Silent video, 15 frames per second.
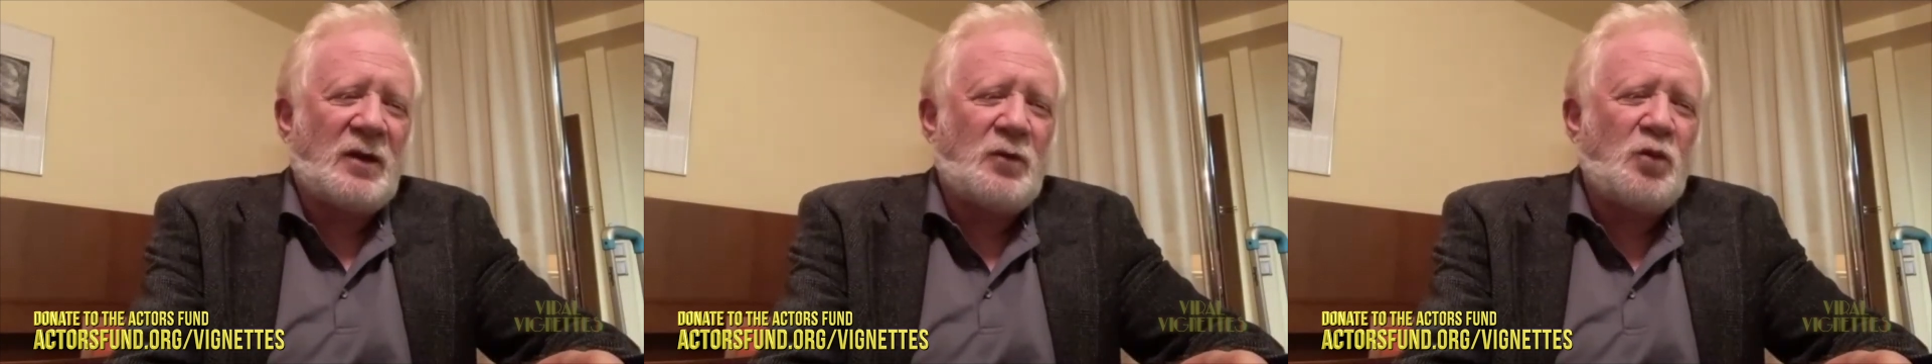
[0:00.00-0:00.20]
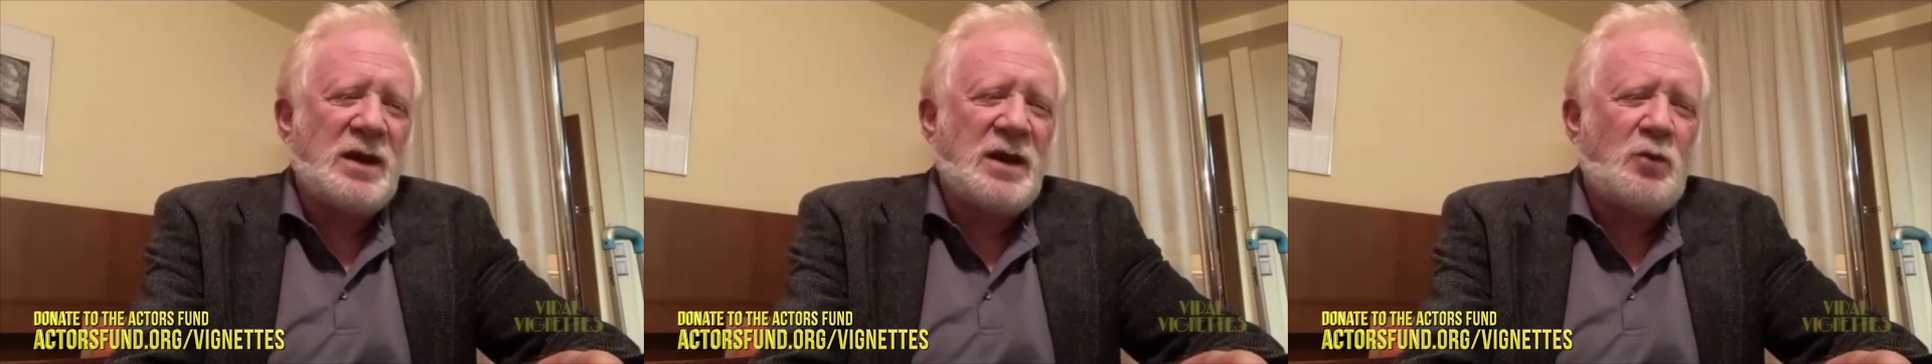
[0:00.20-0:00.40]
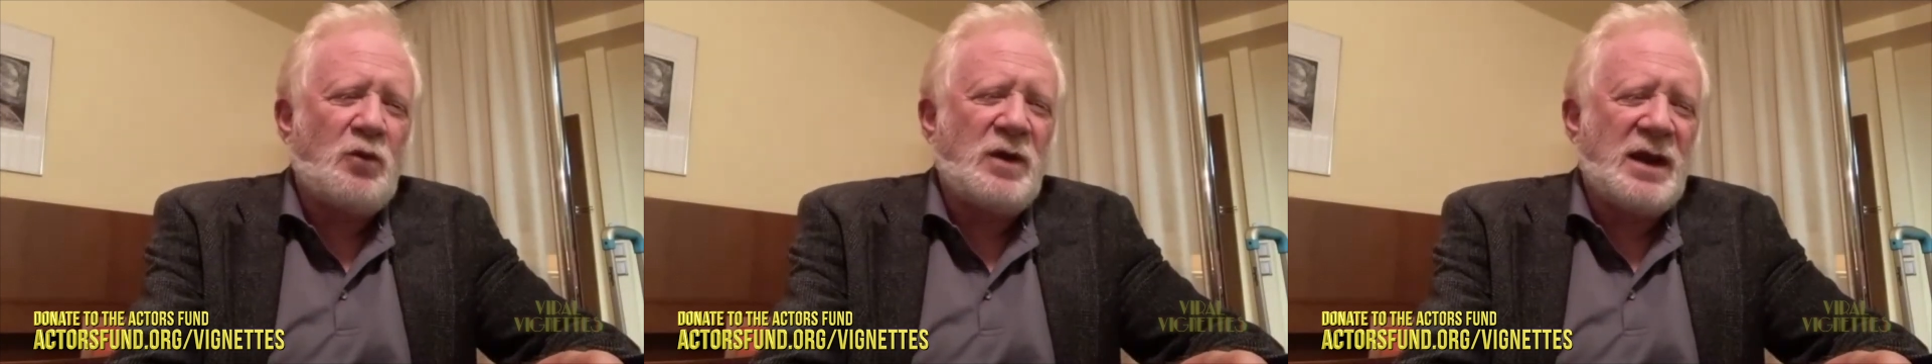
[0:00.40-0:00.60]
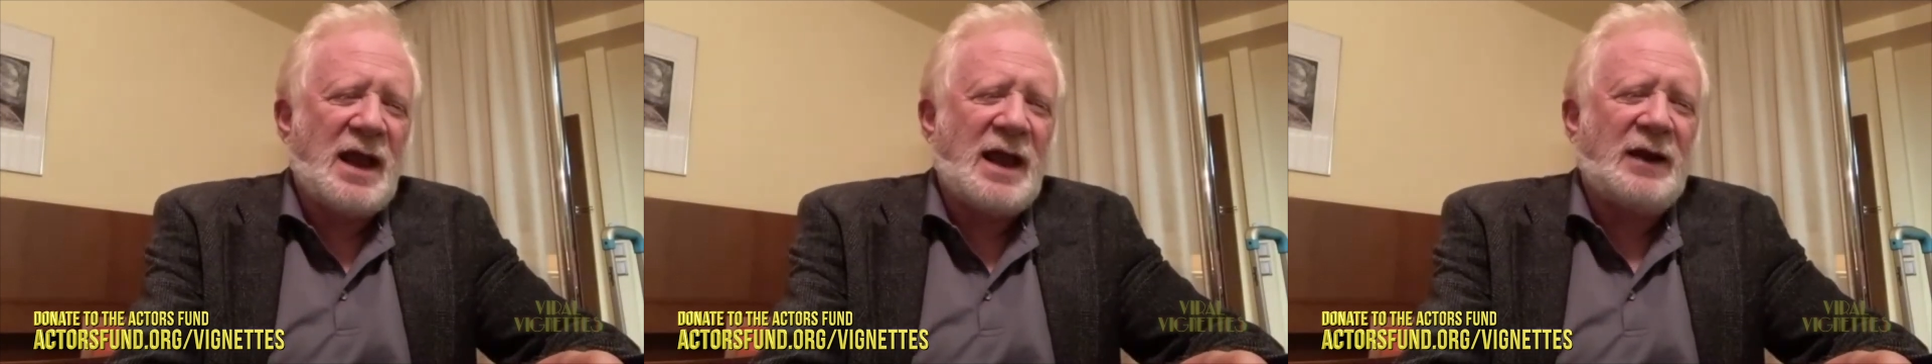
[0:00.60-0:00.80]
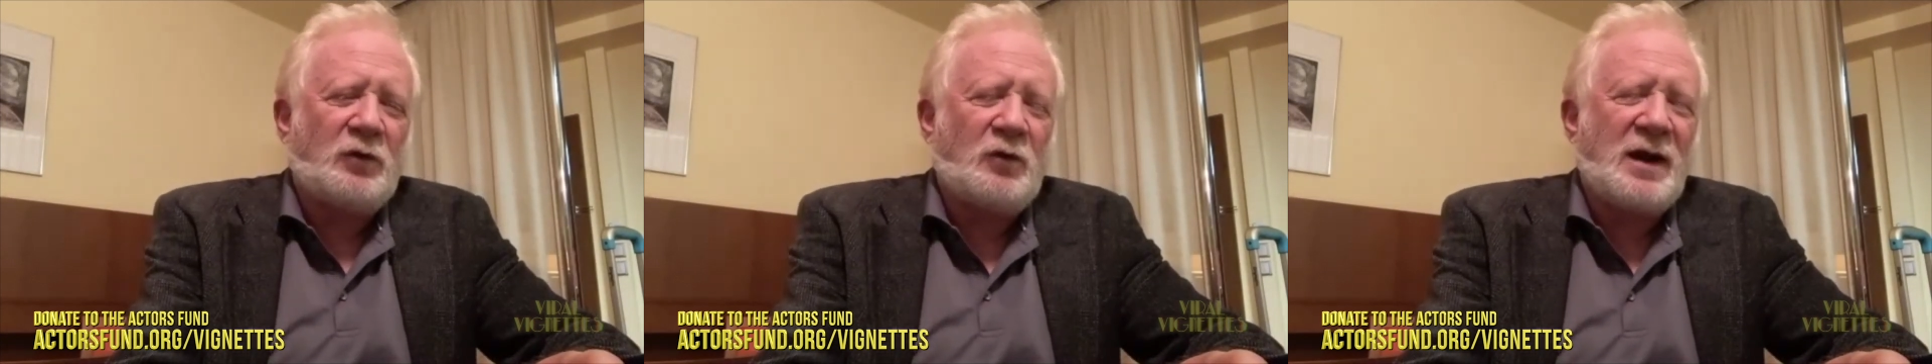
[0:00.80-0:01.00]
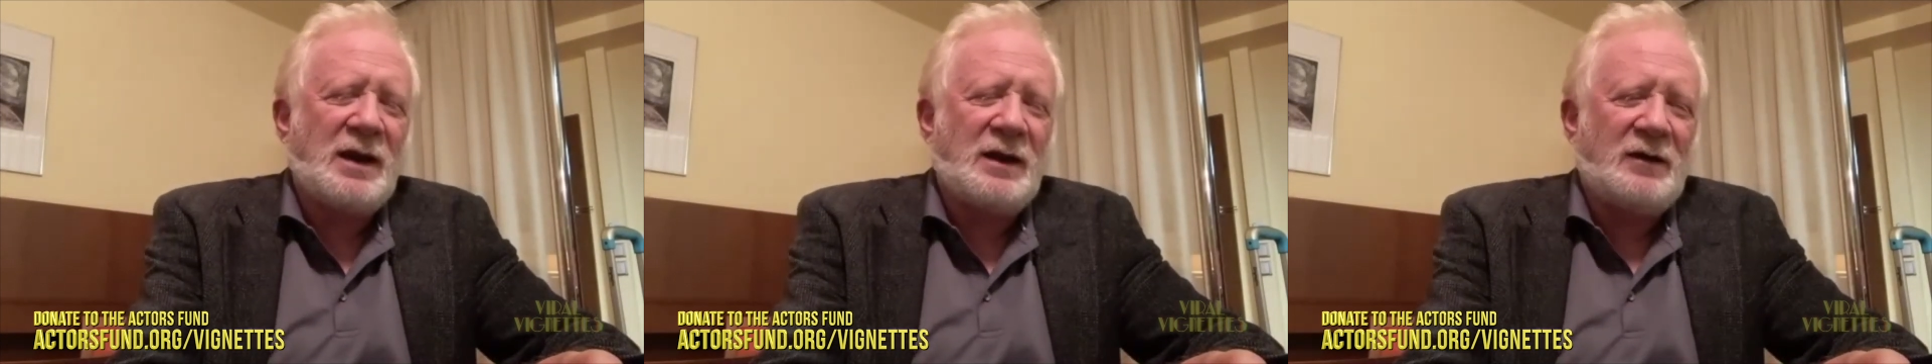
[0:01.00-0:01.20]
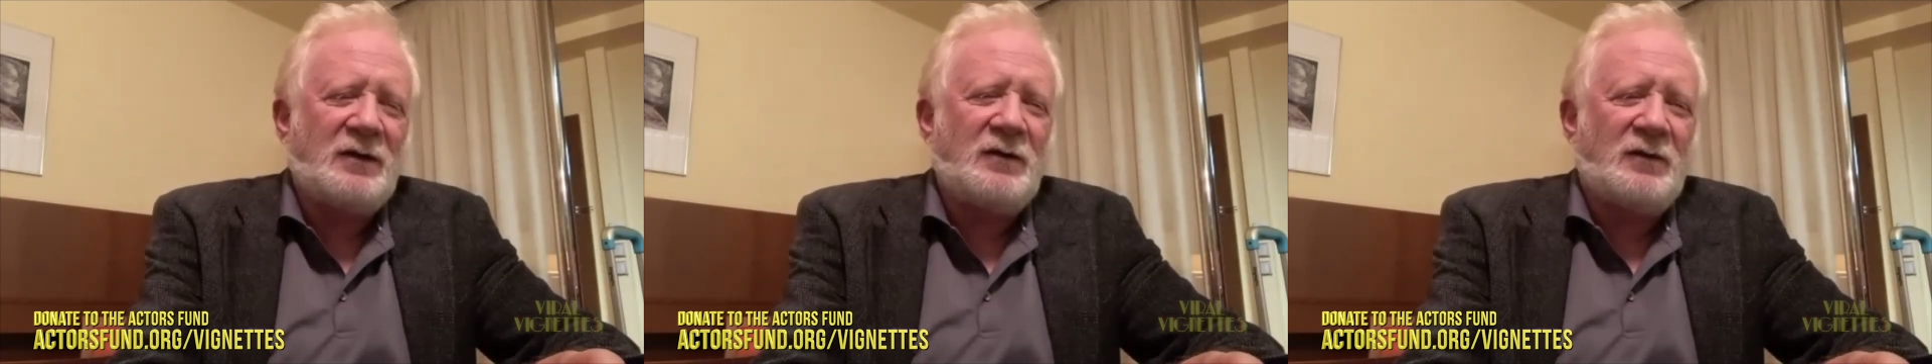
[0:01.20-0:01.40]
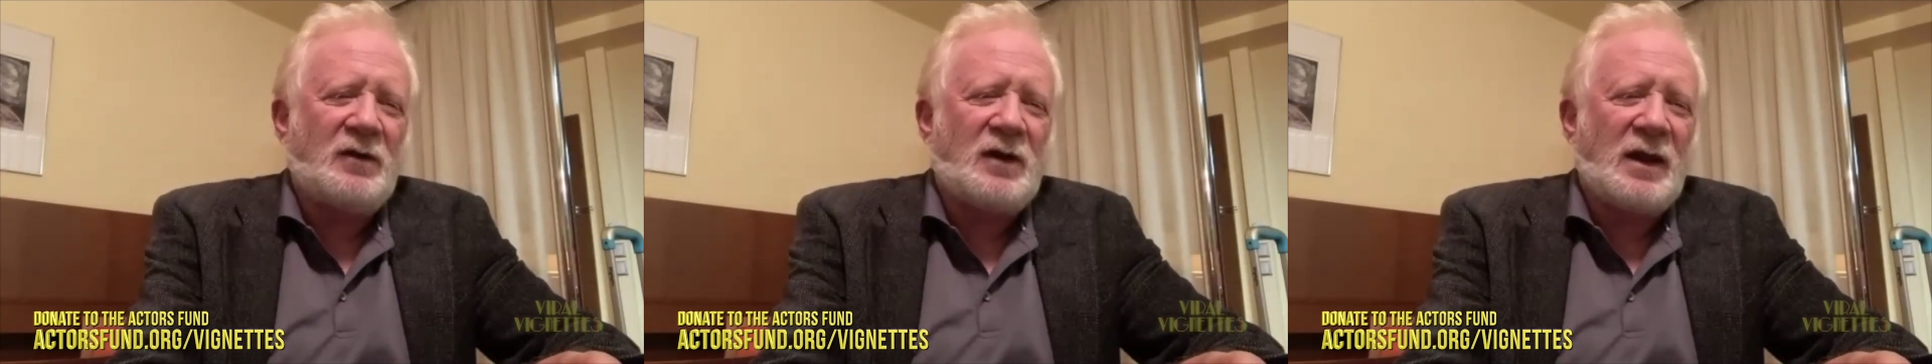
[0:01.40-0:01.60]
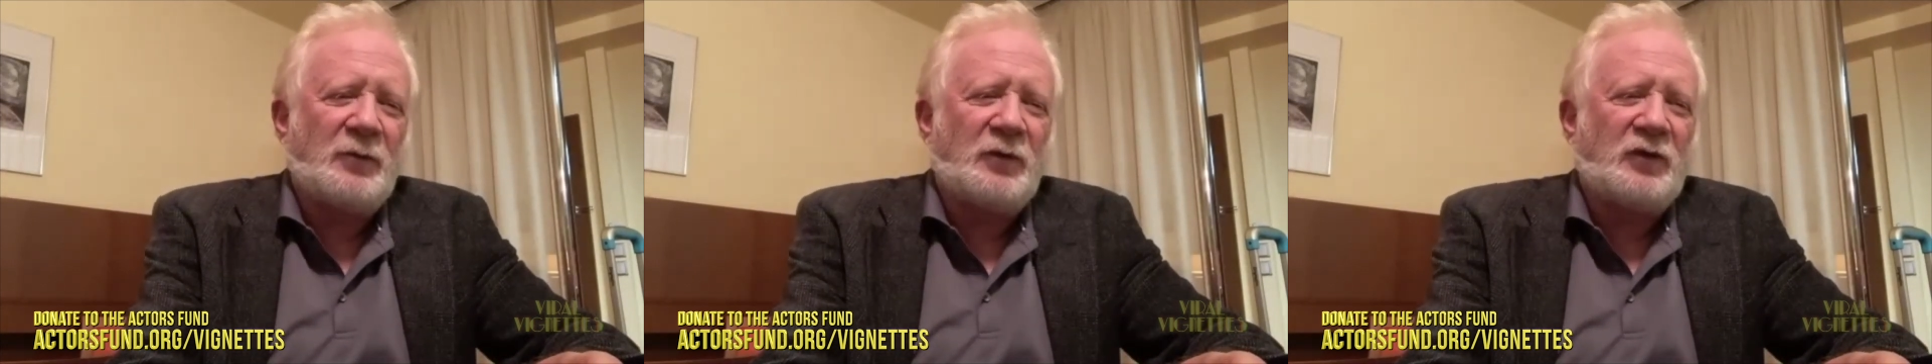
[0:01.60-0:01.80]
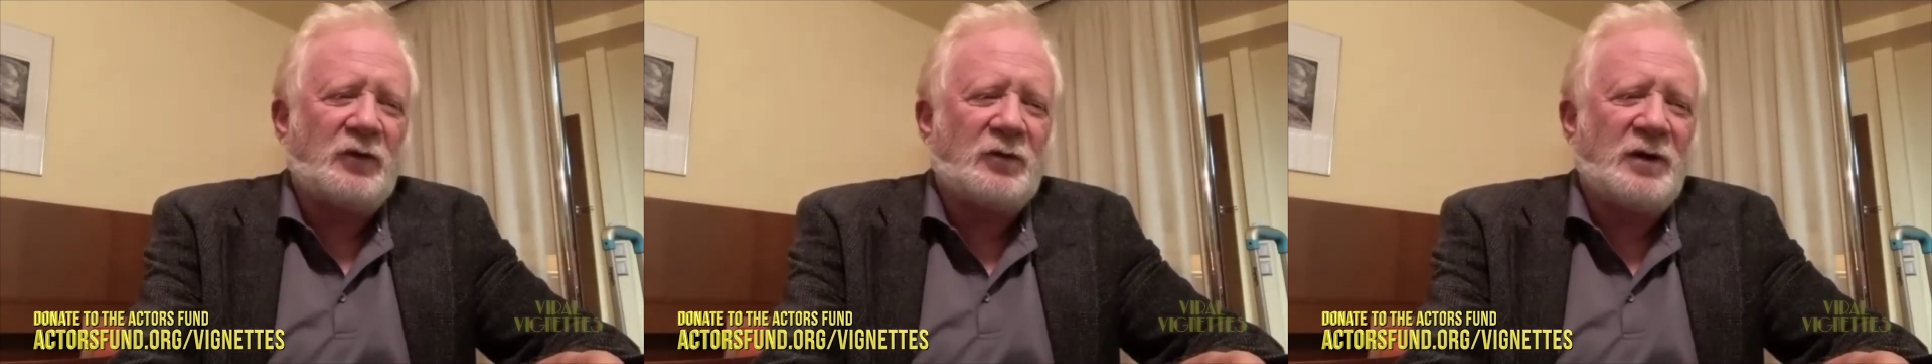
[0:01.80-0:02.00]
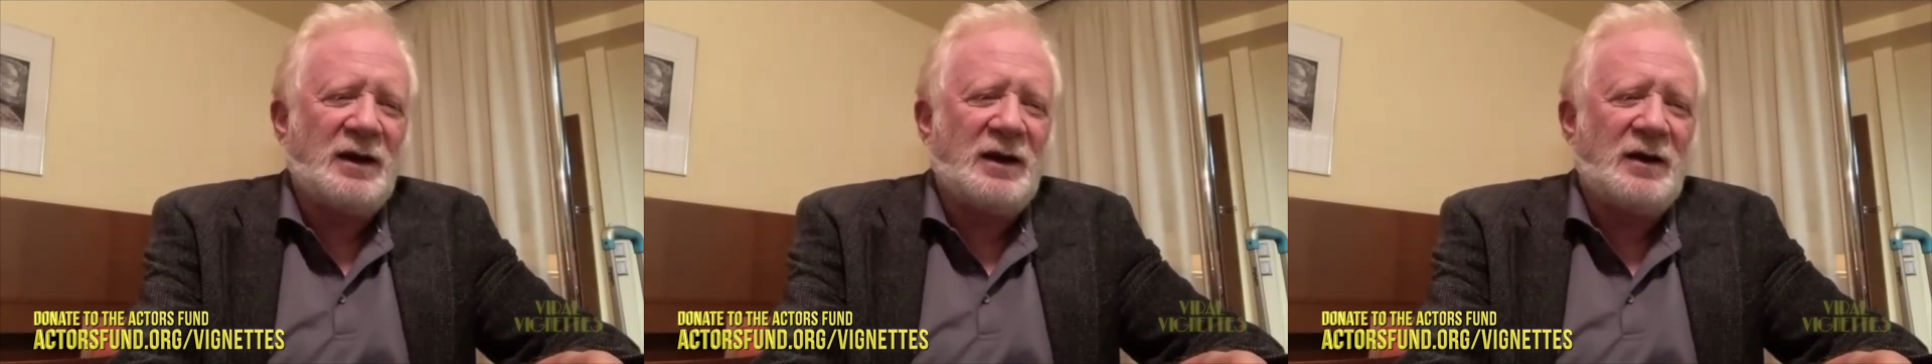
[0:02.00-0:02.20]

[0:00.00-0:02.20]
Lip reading: we had great chemistry